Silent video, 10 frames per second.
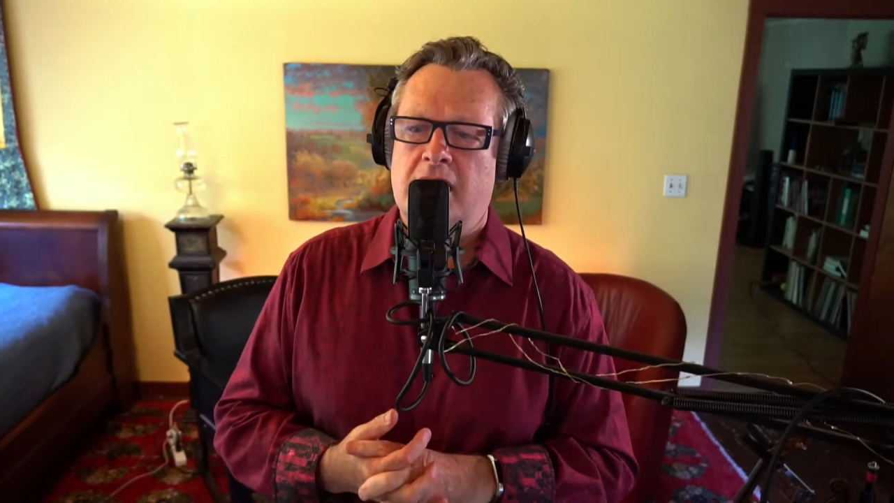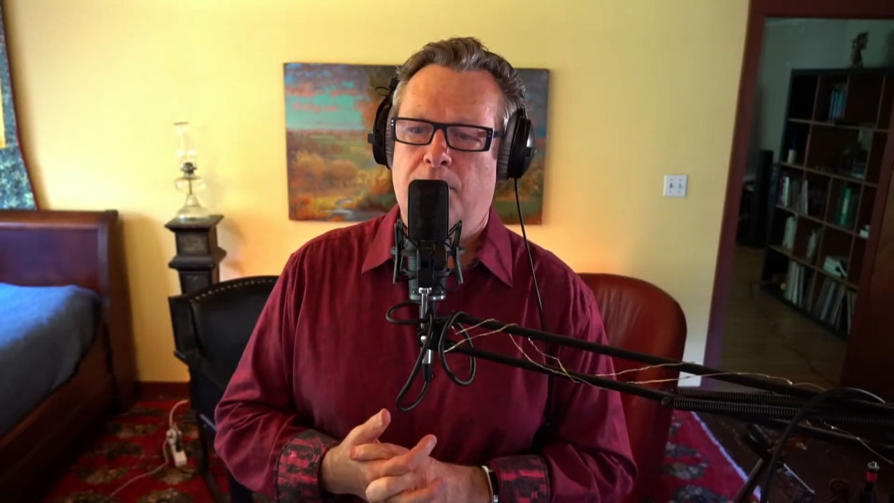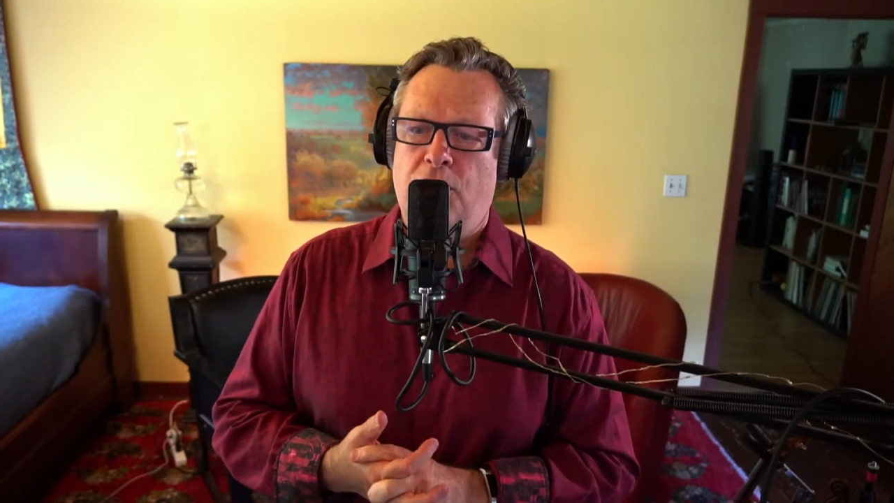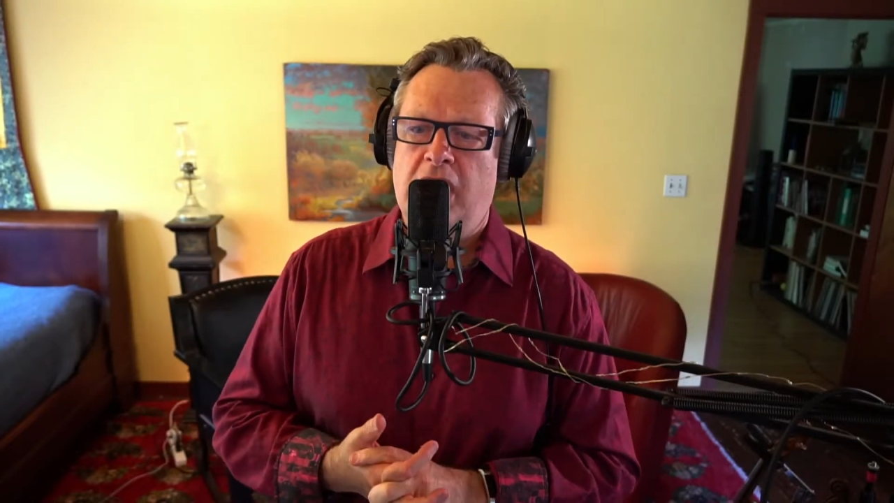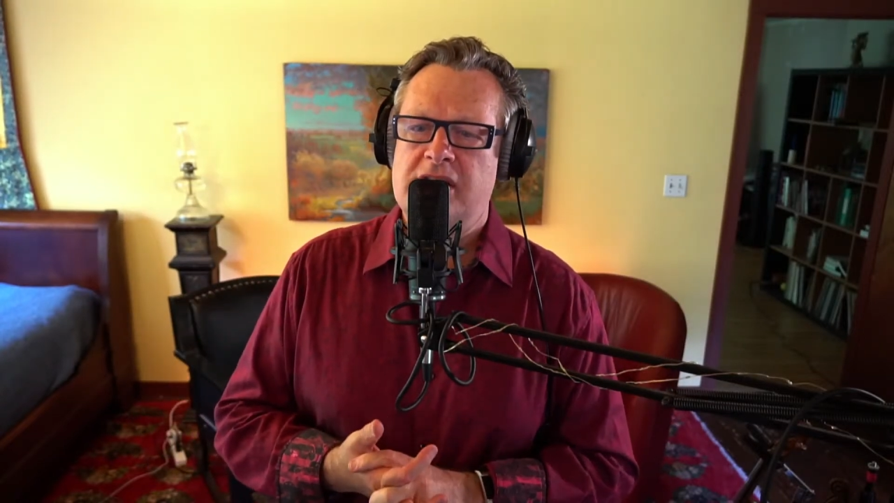
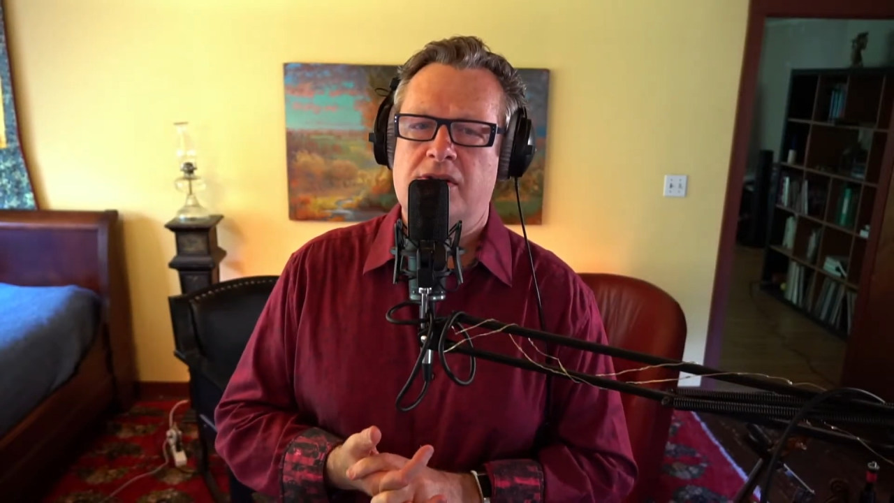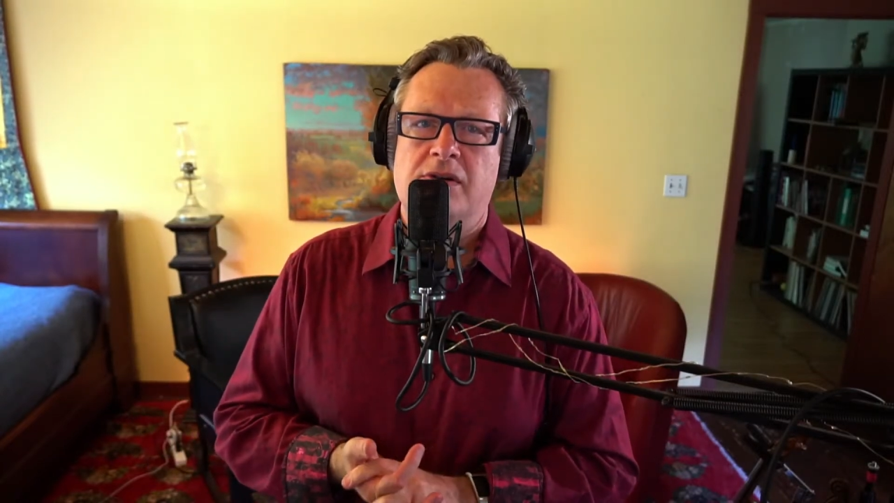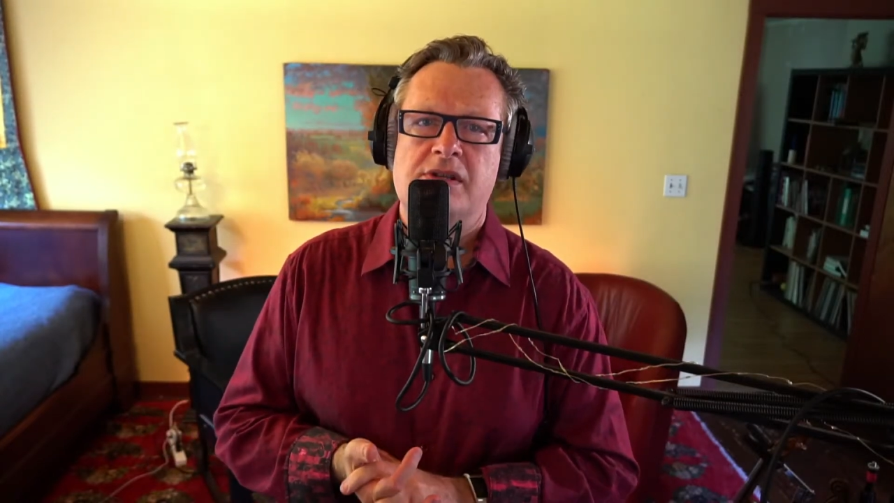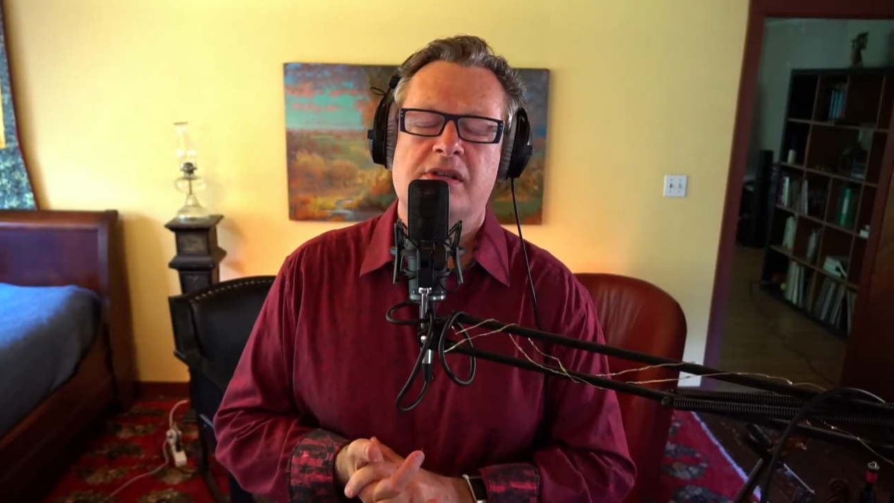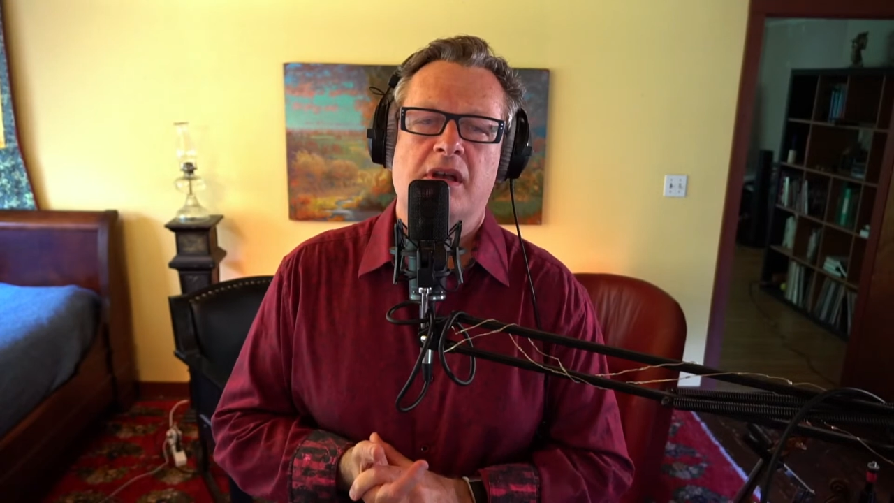
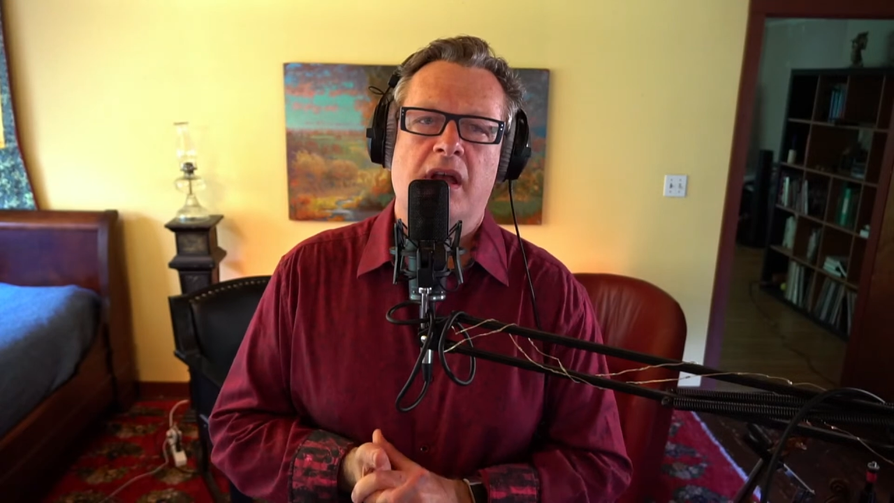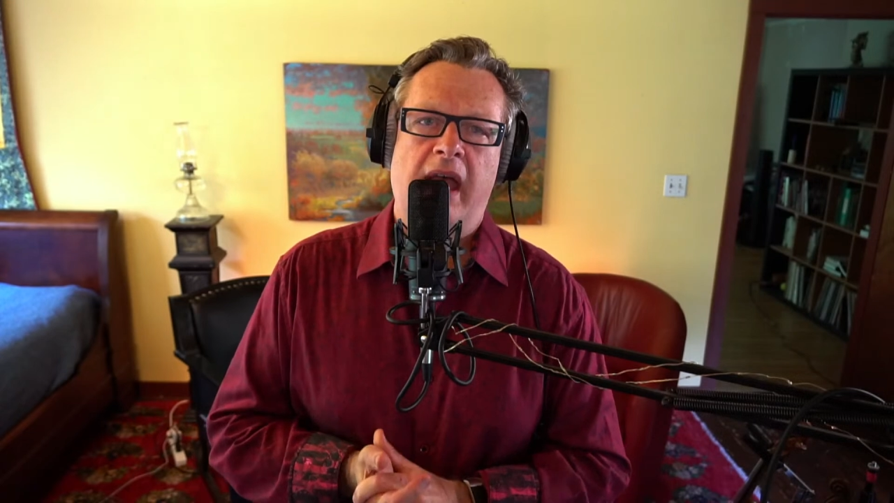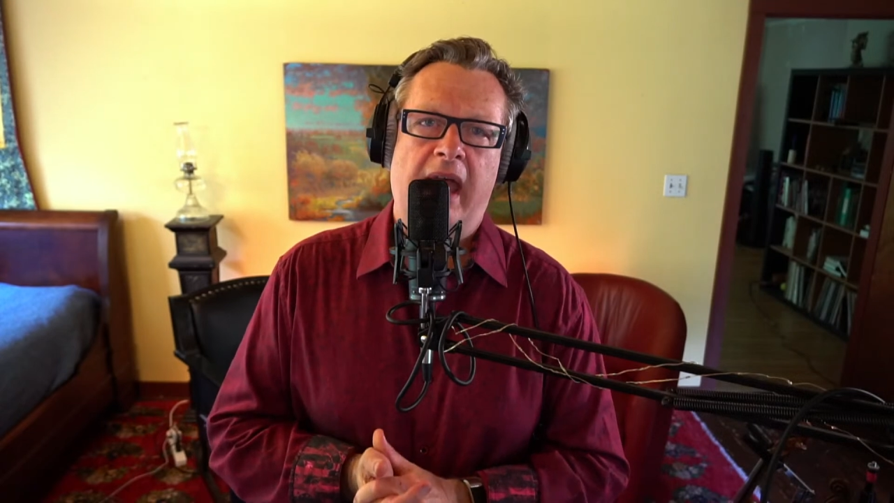compressors,